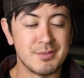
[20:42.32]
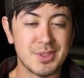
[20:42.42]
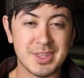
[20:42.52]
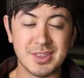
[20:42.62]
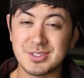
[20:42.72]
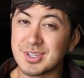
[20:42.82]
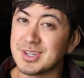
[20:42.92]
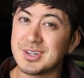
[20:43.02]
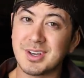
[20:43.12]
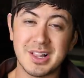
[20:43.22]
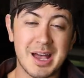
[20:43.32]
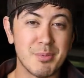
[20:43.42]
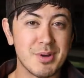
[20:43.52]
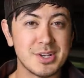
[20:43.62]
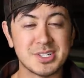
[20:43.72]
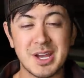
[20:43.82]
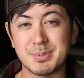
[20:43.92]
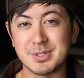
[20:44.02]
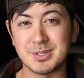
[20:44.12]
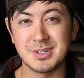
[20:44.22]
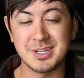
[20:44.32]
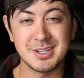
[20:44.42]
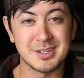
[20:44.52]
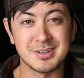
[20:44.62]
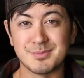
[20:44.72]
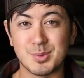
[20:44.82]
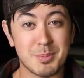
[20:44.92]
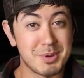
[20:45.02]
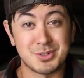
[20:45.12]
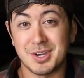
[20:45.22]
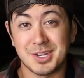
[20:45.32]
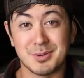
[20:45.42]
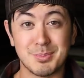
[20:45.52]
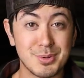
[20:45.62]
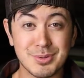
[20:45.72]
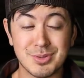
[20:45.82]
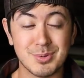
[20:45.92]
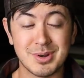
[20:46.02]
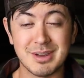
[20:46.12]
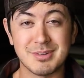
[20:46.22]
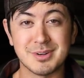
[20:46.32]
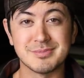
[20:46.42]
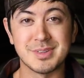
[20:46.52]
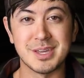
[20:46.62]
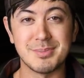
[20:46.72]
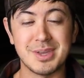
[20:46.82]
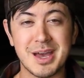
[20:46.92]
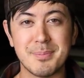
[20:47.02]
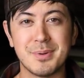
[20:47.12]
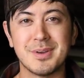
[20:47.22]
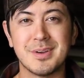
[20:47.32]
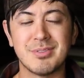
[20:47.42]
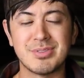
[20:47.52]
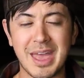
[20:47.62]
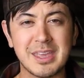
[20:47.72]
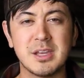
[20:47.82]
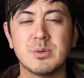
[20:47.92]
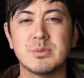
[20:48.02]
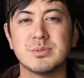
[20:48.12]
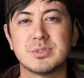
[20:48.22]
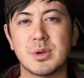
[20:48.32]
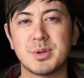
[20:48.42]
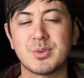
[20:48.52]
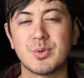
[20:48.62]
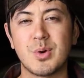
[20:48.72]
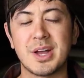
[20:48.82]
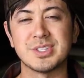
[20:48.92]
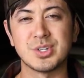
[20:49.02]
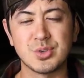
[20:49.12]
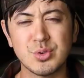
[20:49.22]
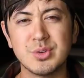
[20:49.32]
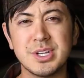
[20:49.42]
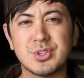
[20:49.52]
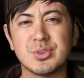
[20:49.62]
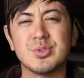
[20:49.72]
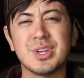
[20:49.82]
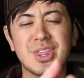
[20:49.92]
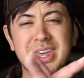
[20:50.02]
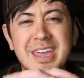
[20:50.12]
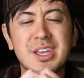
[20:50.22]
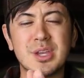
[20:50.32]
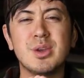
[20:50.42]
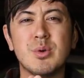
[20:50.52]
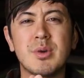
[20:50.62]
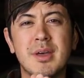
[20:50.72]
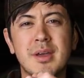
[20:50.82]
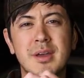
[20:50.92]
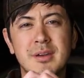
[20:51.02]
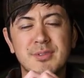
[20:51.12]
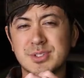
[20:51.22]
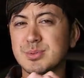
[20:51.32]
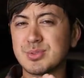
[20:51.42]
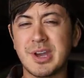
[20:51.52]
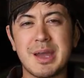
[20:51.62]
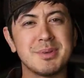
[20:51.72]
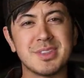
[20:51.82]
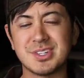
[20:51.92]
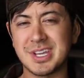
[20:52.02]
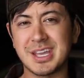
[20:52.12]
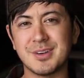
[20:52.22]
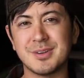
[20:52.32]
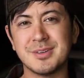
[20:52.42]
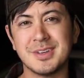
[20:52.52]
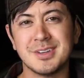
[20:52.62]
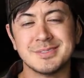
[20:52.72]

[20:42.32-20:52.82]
If you think there's a good collaboration opportunity or you want my truck in your booth or whatever, hit me up. Thank you so much for watching. Truly, truly, thank you for subscribing to the channel.